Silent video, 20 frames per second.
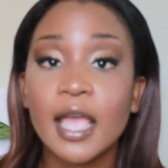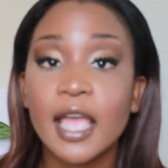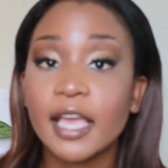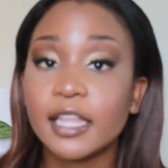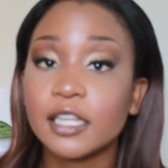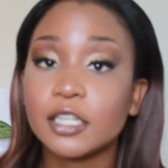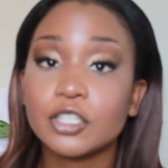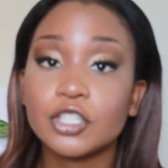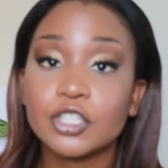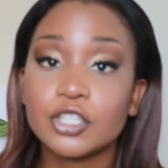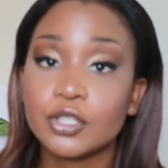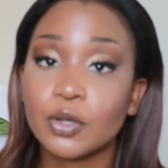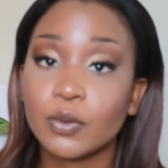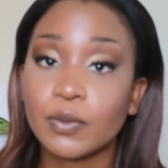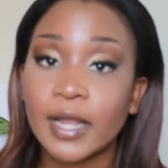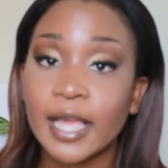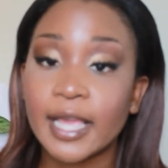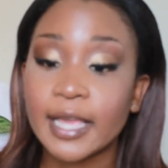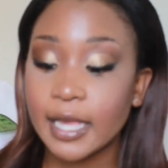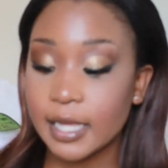energies don't
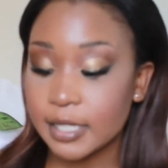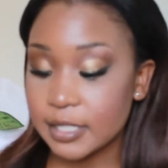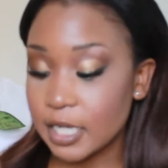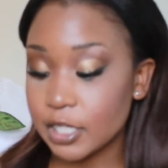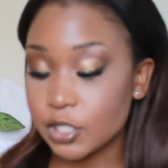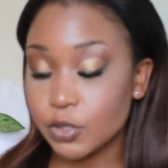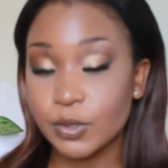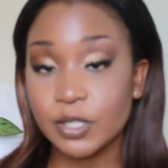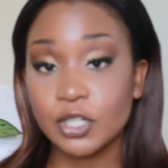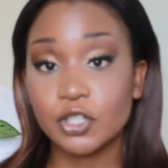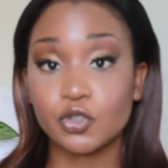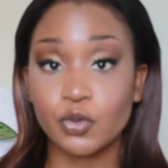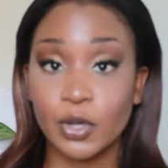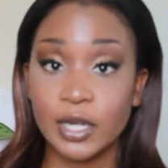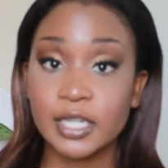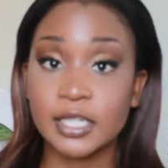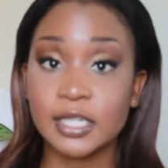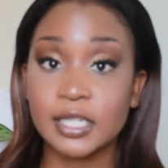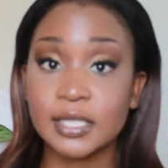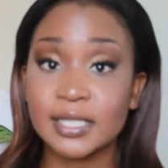lie, guys. I don't want to dwell
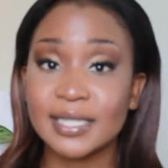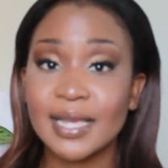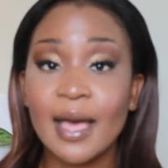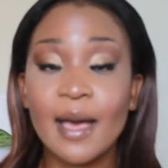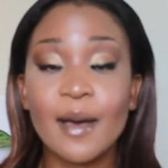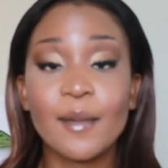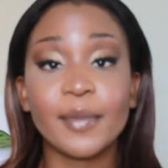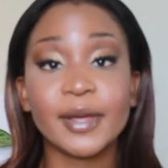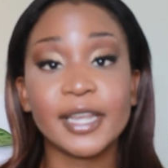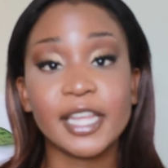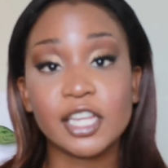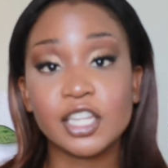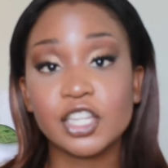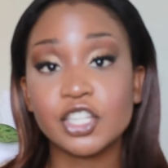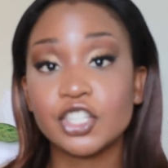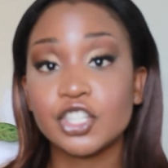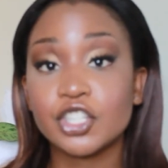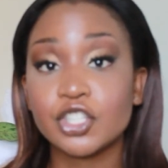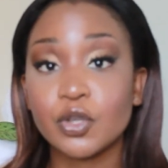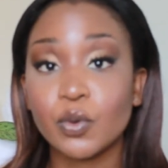in it, but
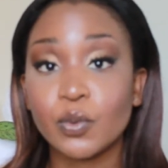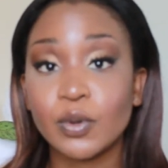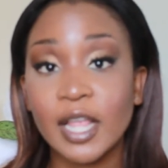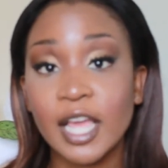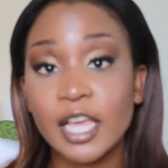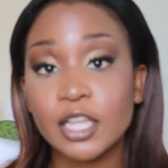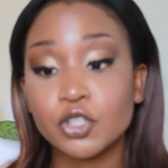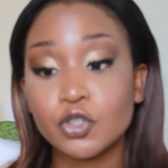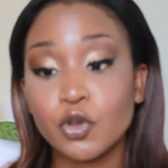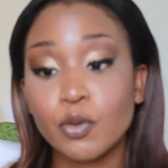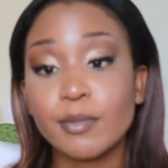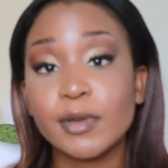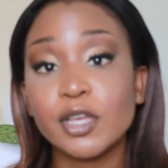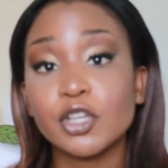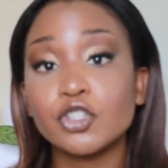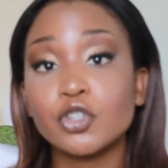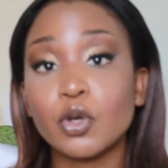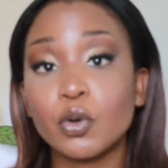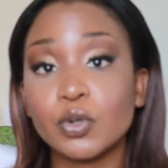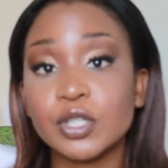energies don't lie. So make
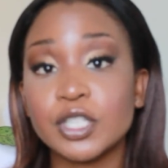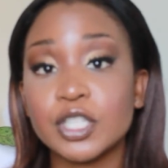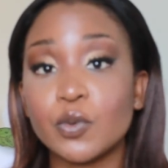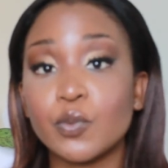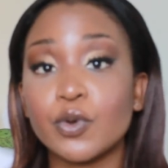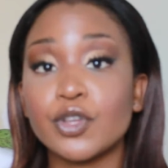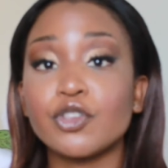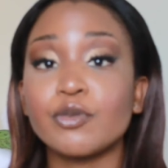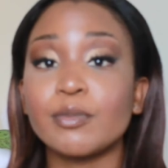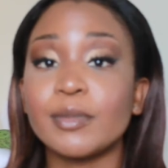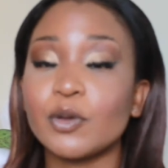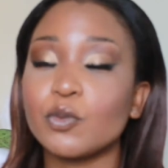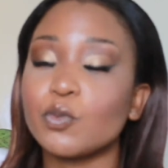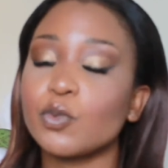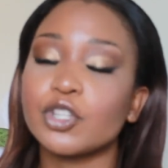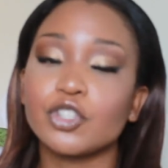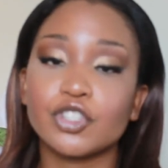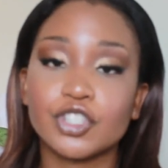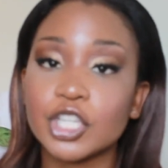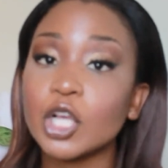sure we see when
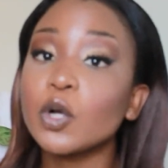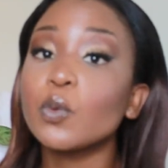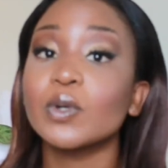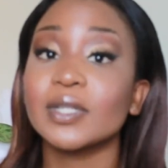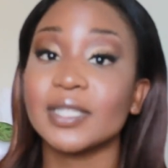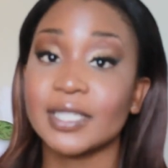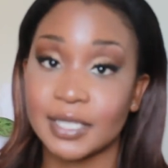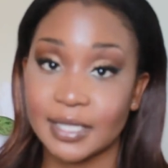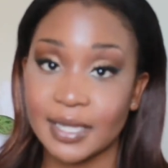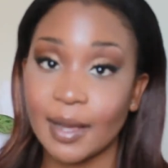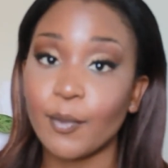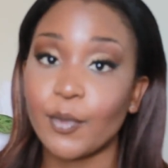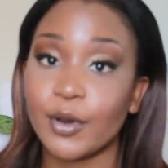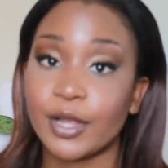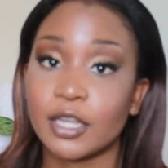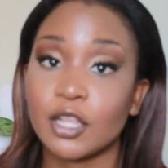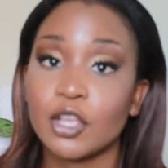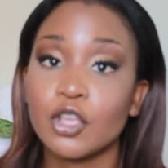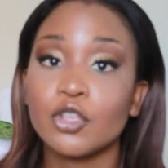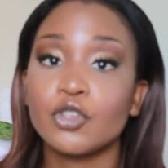you chat with
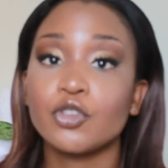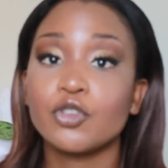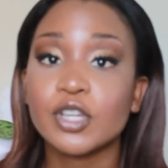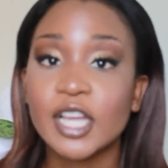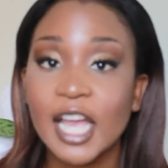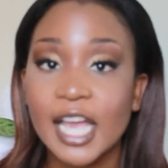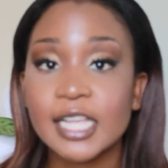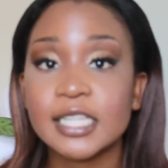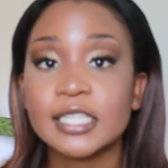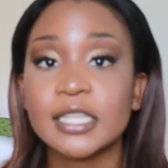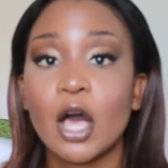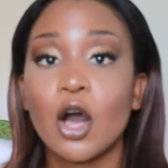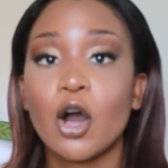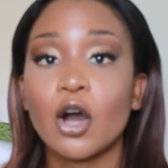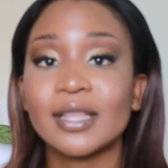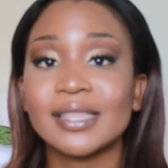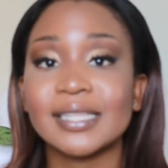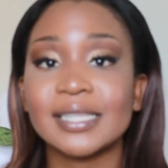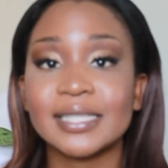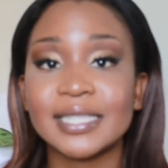someone, you guys
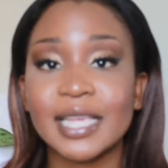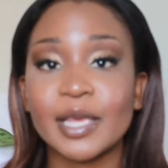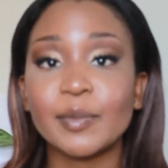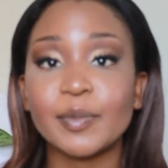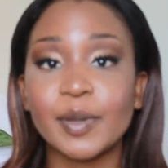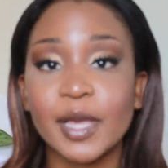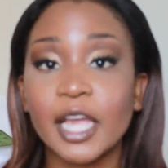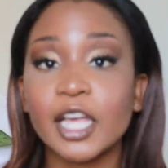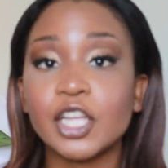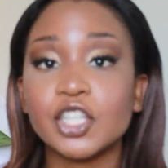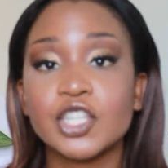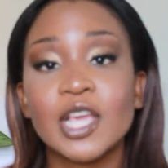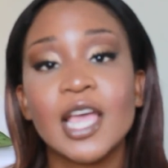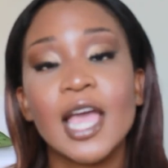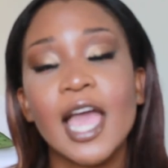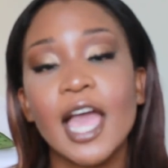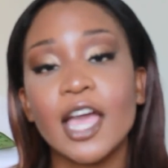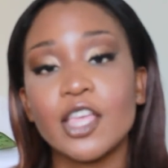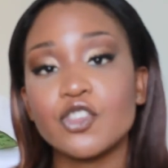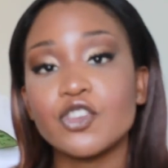are on the same page
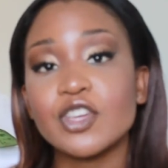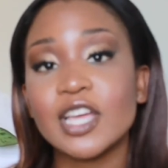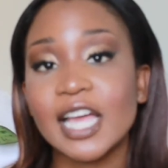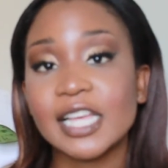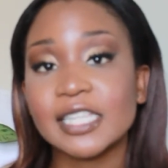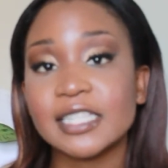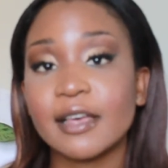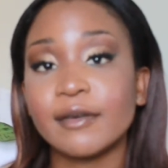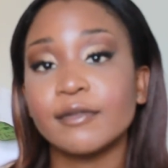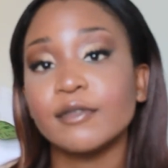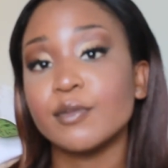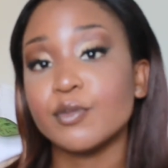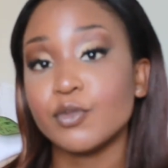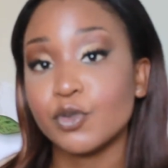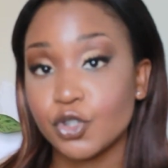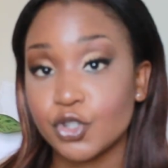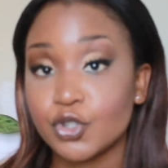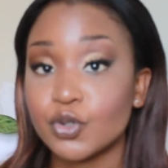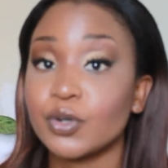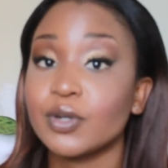and you guys have a
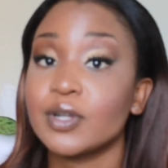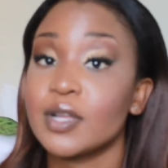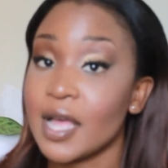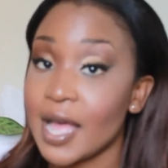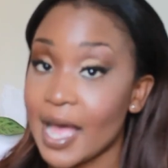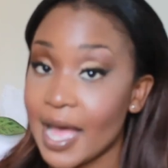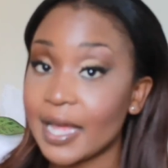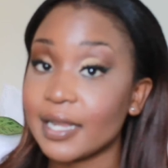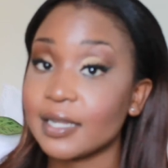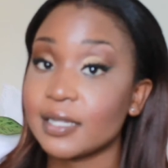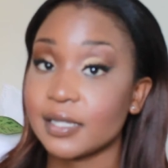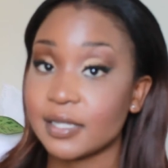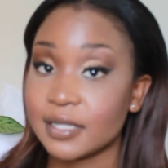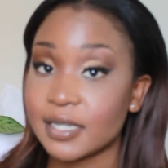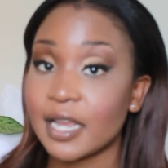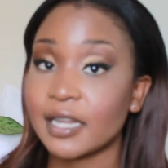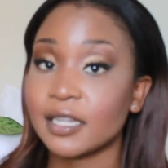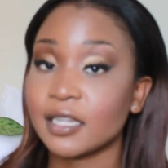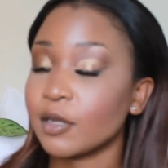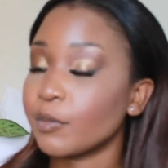mutual
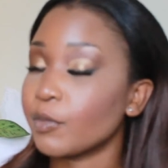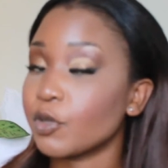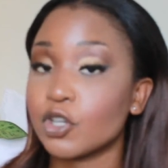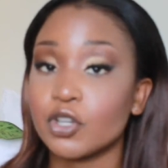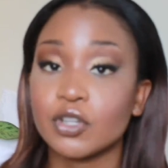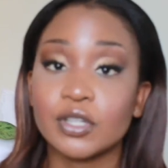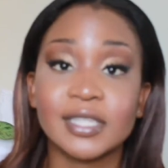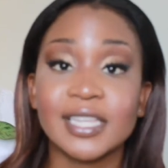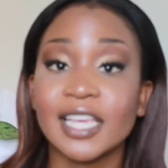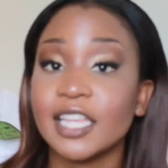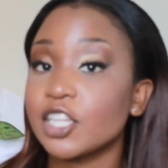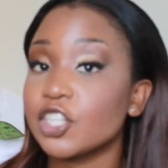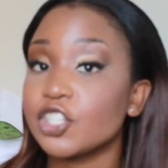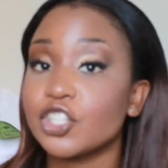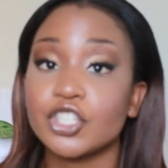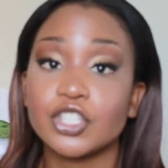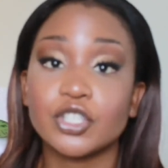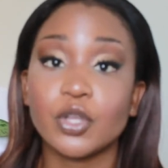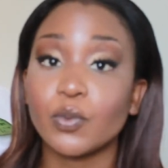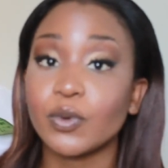understanding, because
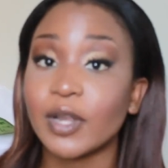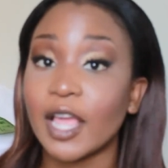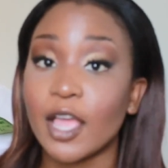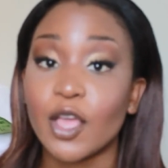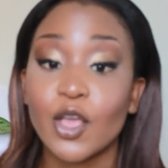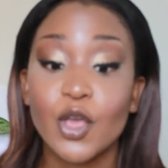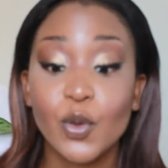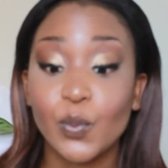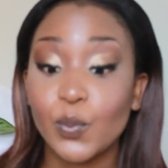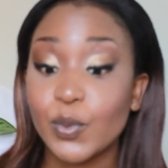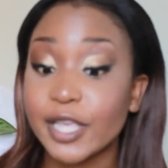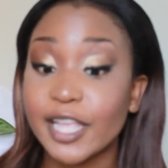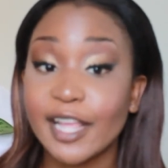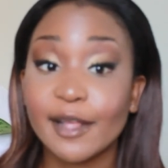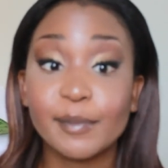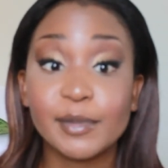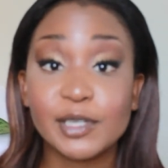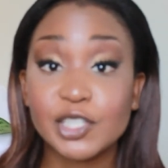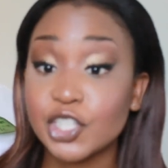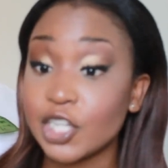energies don't lie. We
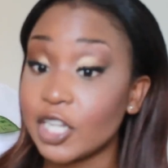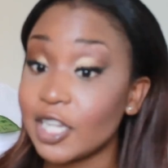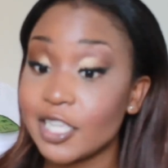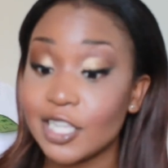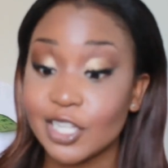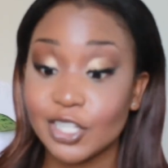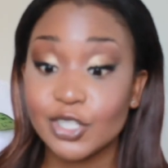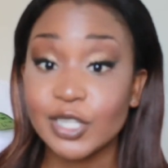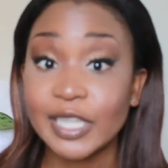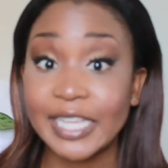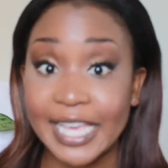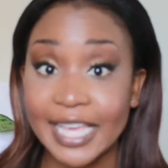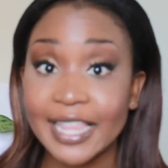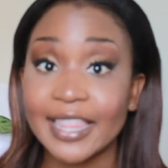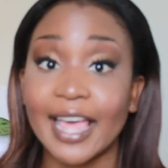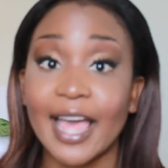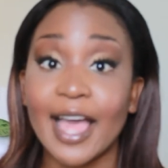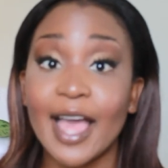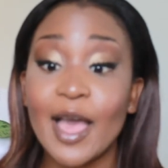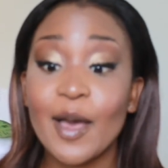can be chilling here
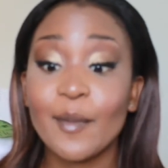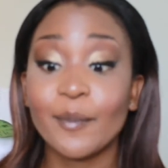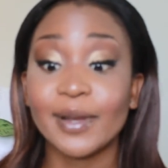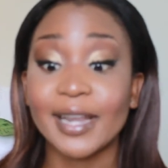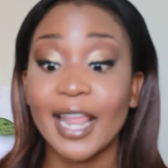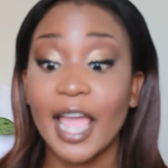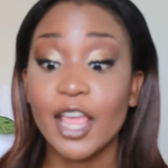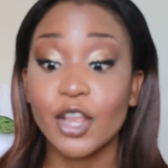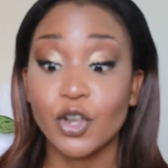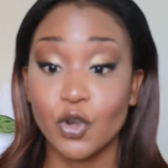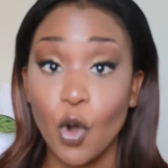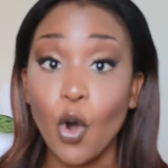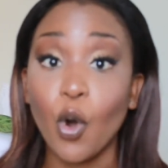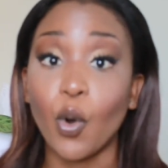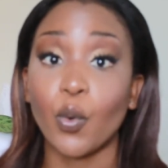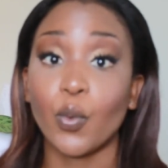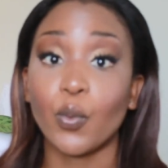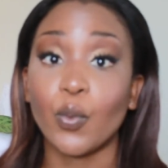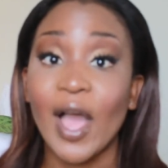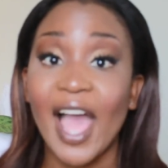together, but I
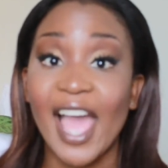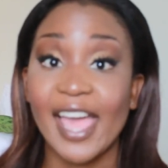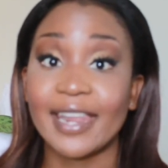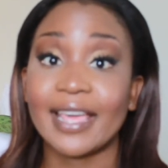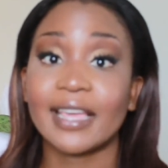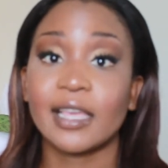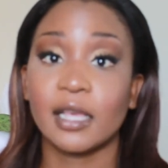know and I